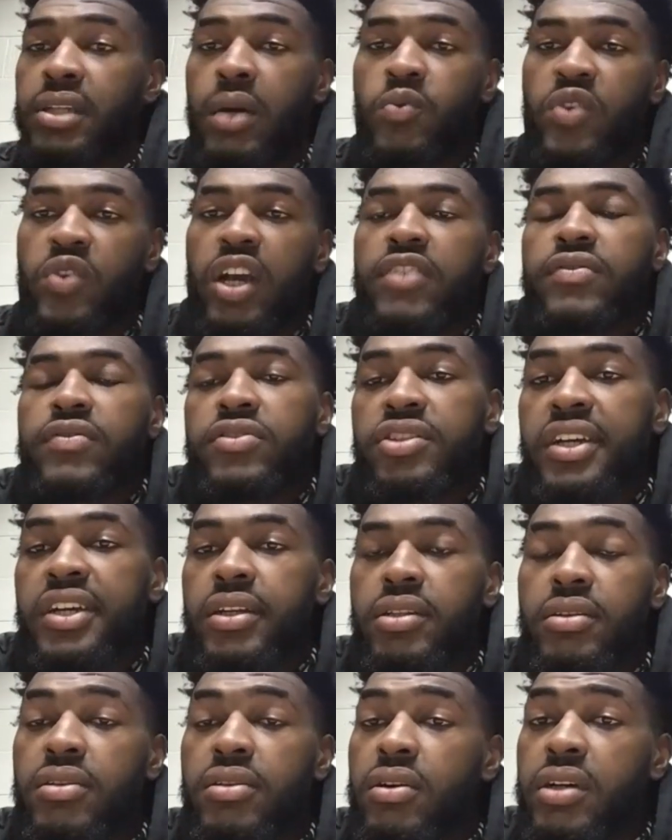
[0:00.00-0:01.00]
you ask for
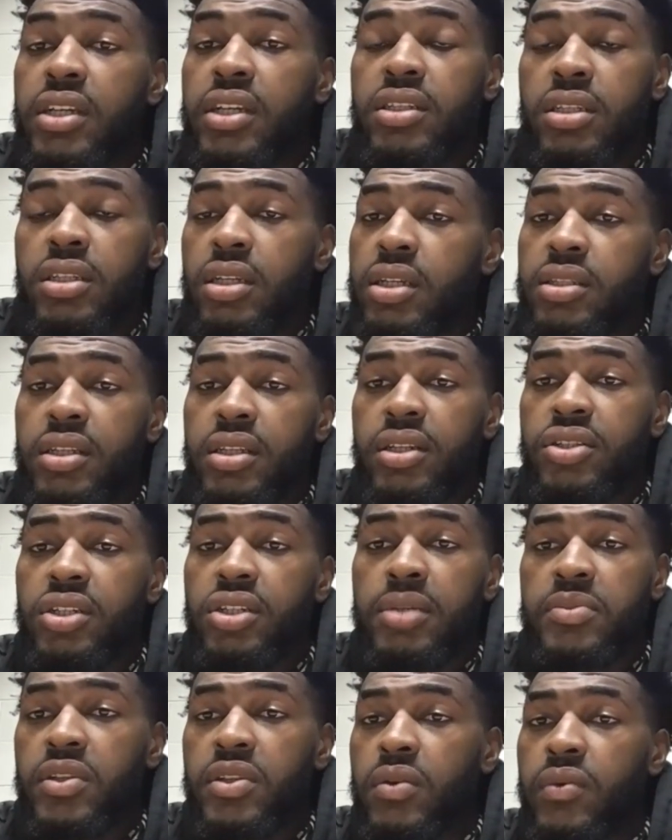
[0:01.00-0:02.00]
Jaden, you know, he's in the
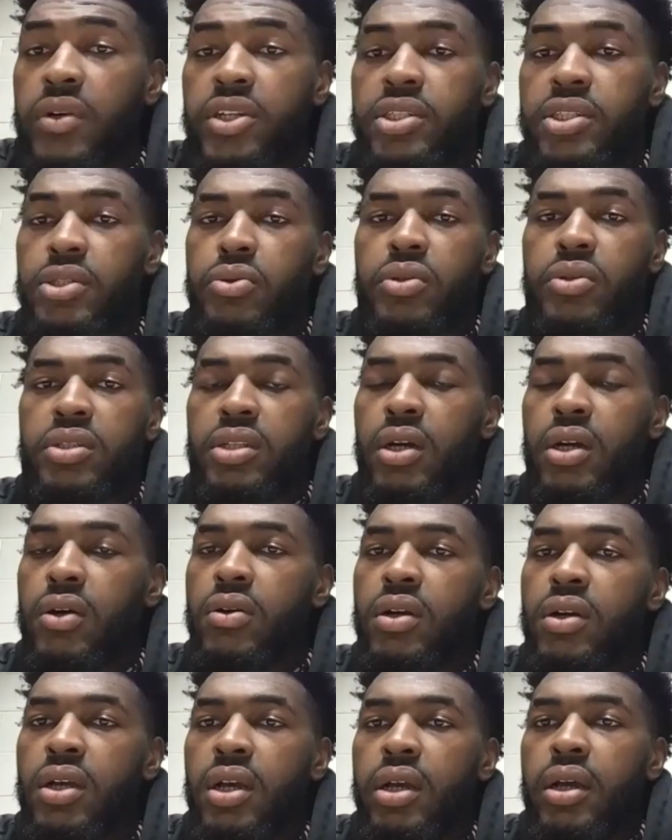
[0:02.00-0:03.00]
gym somewhere shooting. So,
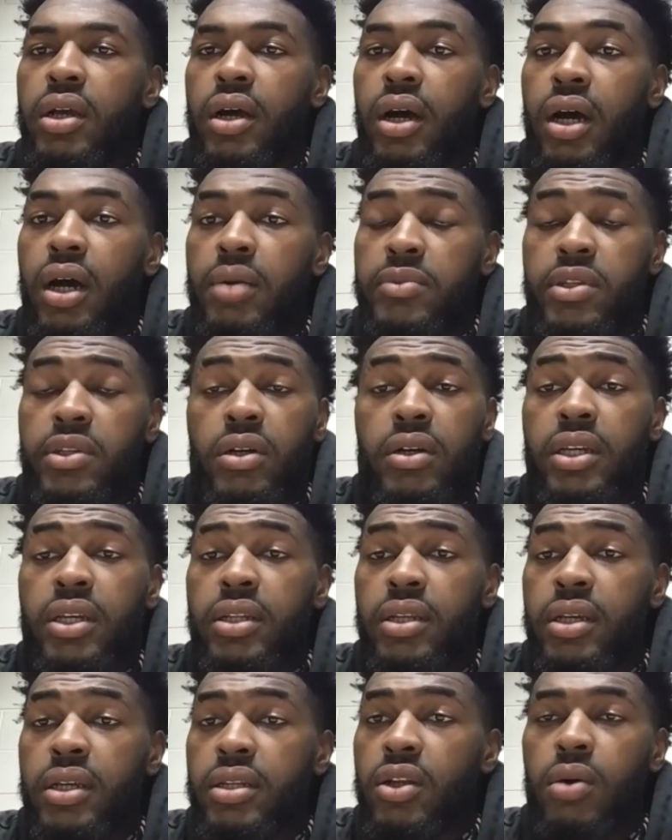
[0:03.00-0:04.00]
you know,
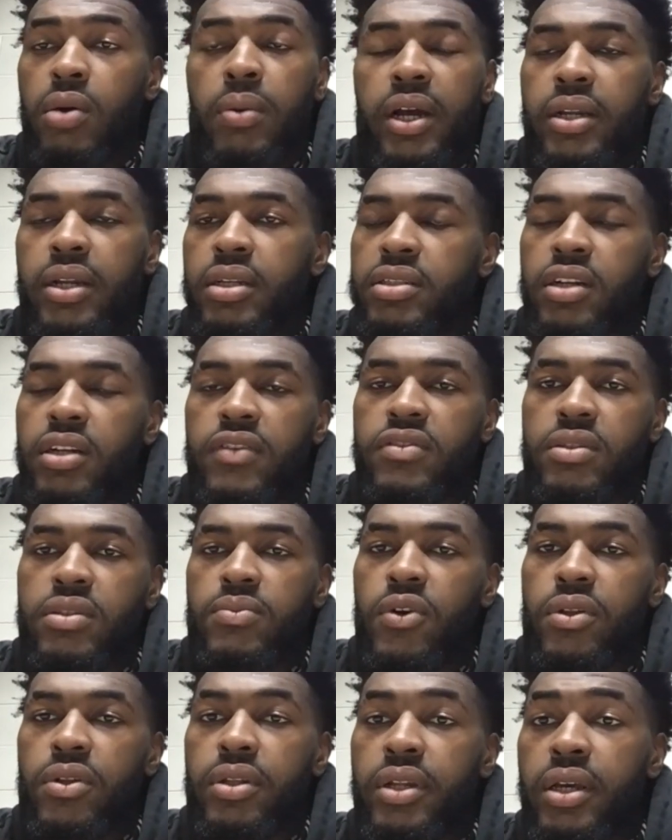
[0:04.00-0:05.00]
nobody deserves it
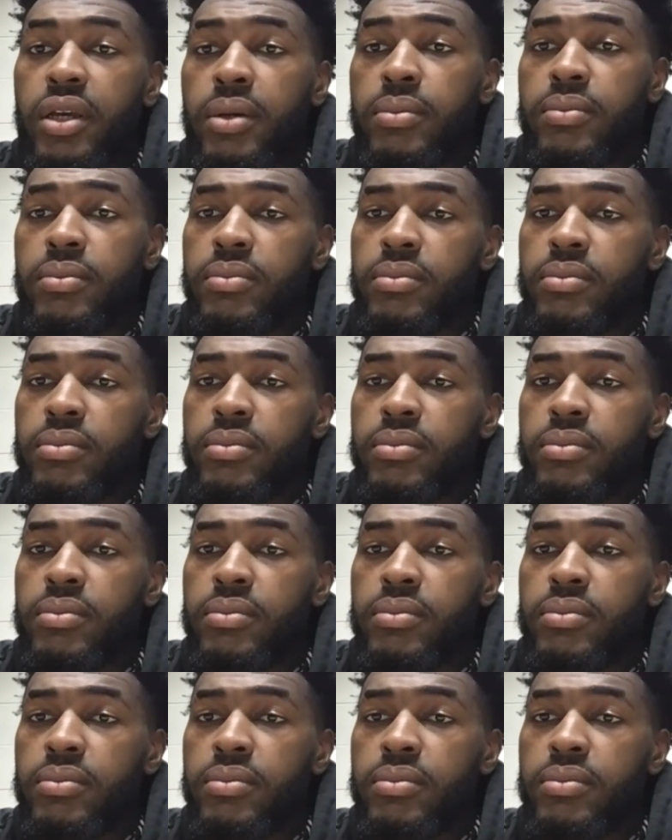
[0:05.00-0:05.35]
more than him.